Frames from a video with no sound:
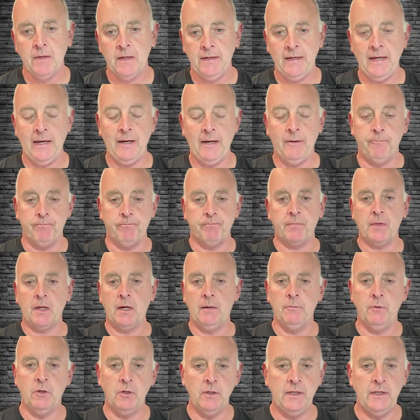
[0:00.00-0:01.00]
Now,
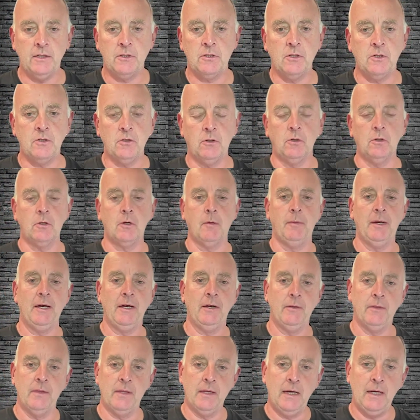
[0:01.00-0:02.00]
I'm not here to talk
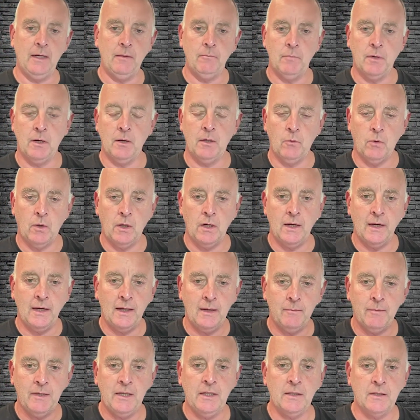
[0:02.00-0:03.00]
about that, but what I
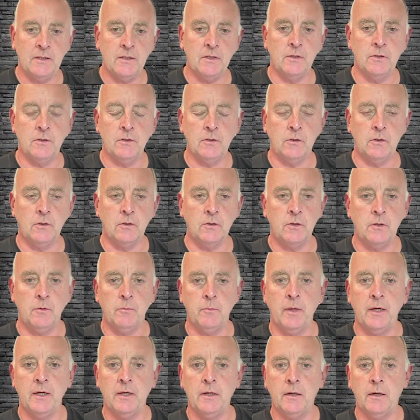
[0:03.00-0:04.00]
am here to talk
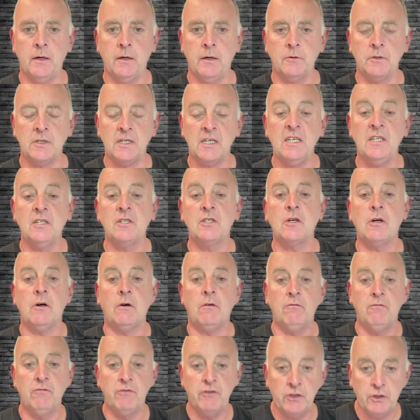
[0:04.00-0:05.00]
about is
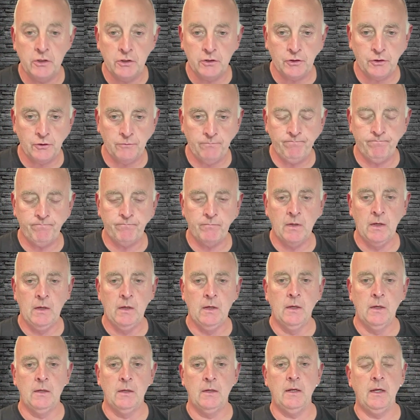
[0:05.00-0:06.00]
conversion.
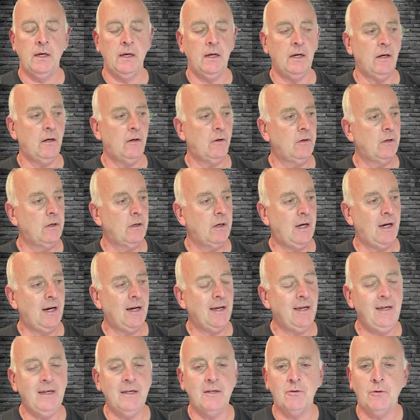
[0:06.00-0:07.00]
Now,
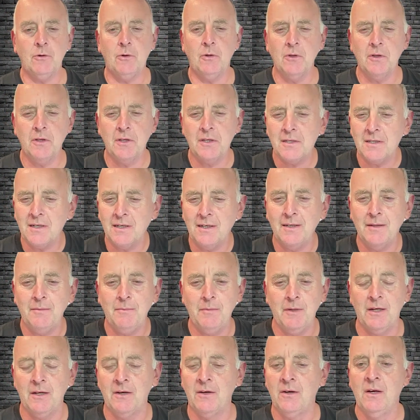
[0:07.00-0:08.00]
I hear all the
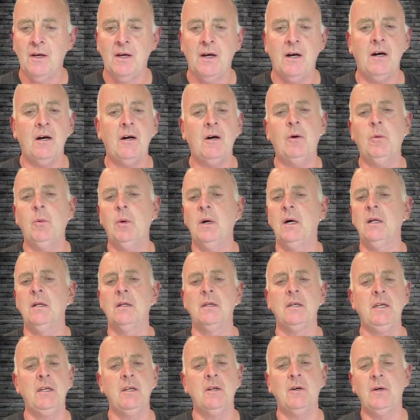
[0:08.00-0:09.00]
time, you know, oh,
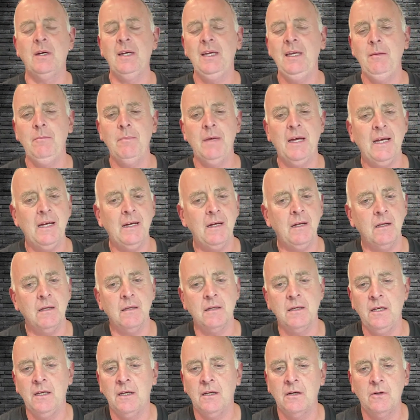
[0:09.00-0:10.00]
well, you know,
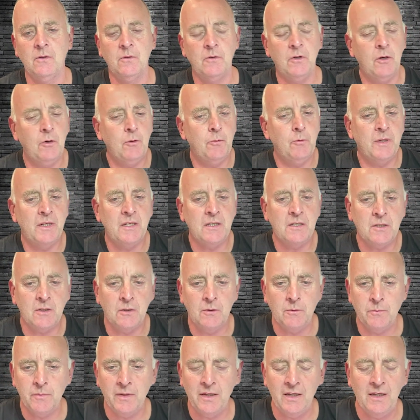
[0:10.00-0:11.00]
email, you know, nobody's
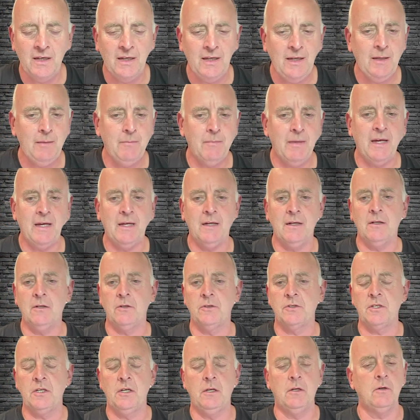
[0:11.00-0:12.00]
opening
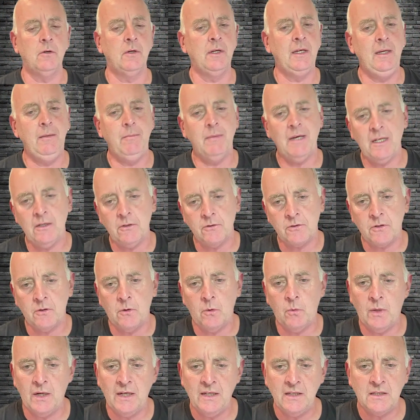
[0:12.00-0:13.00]
emails, you know, emails
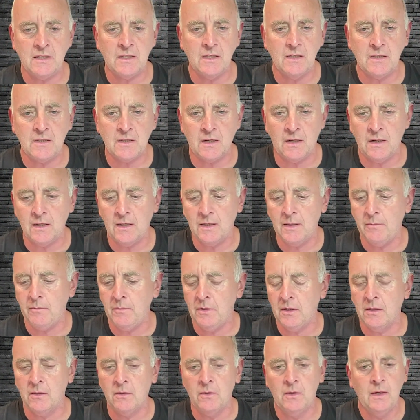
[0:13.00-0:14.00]
are a waste of
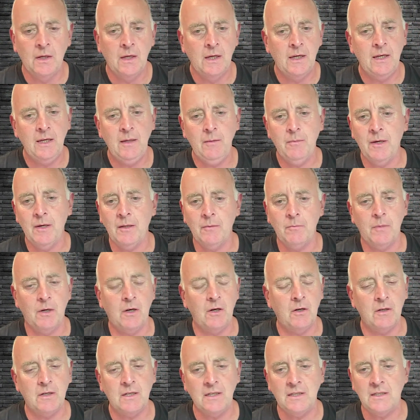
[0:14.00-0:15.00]
time, you know, email
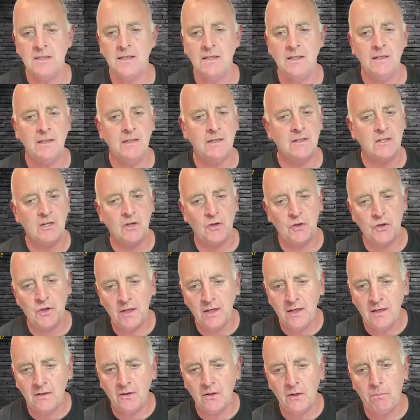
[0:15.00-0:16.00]
marketing, it's a
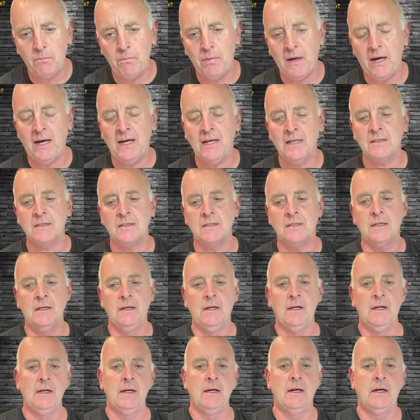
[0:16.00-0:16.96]
thing of the past.